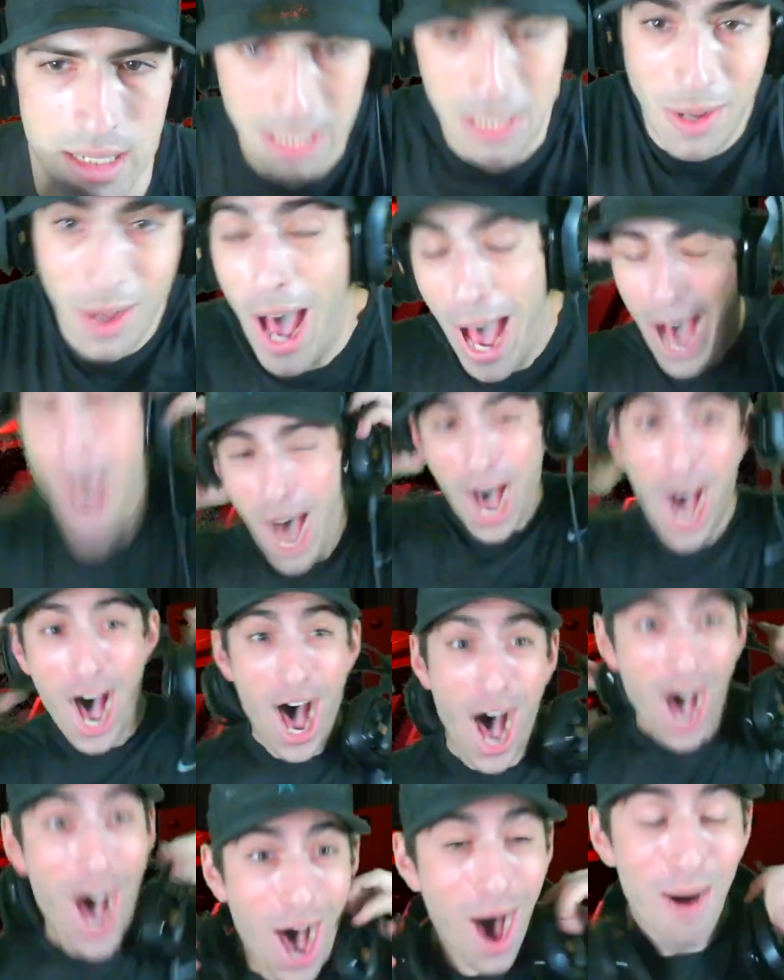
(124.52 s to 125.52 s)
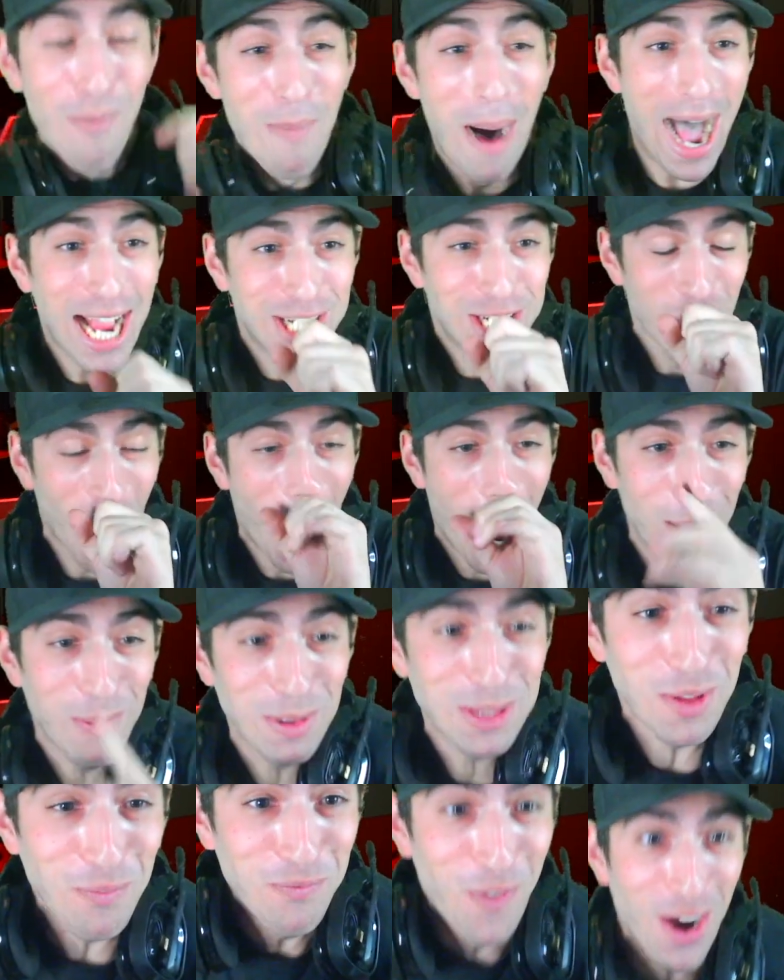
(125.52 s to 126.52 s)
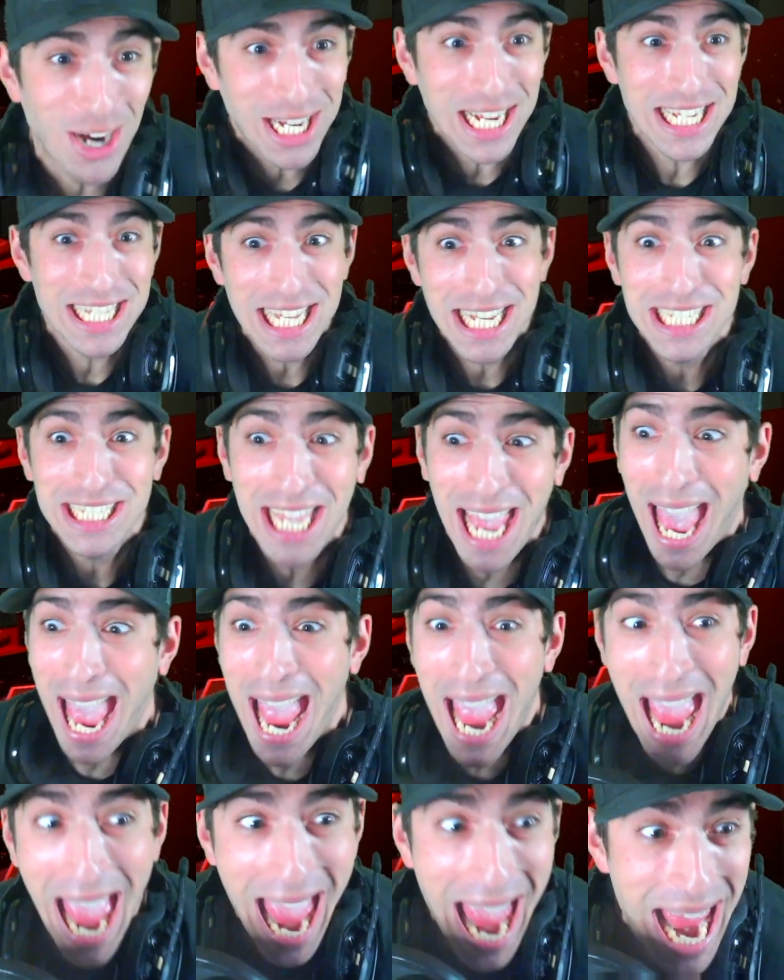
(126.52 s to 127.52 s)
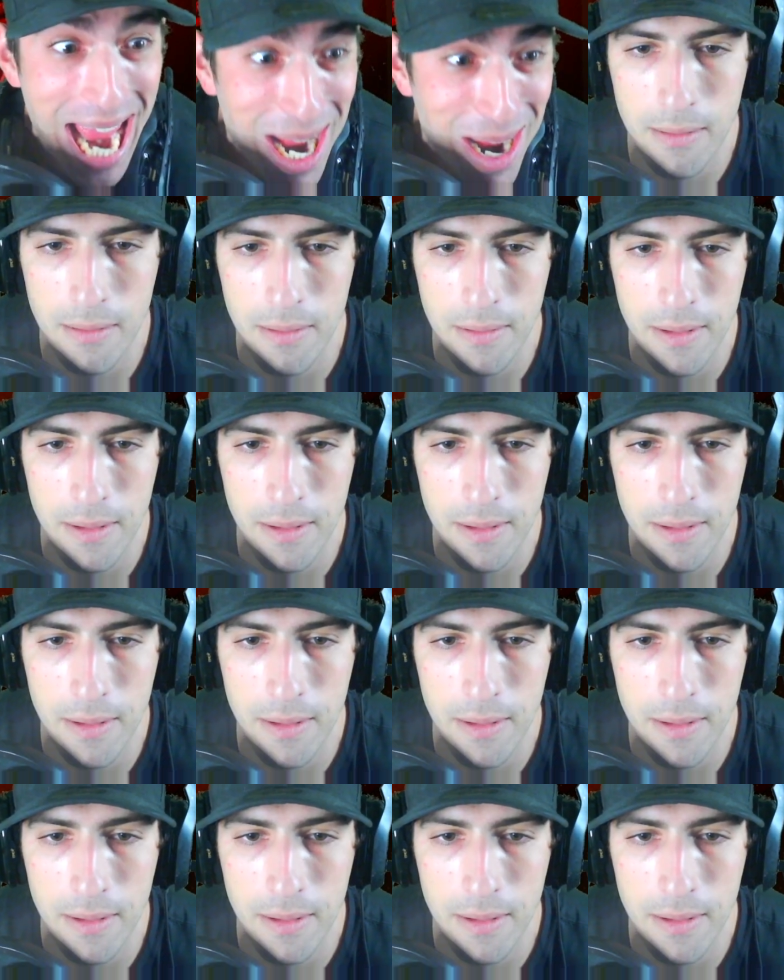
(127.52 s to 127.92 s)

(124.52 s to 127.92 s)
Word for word: Oh my god, what the is this game?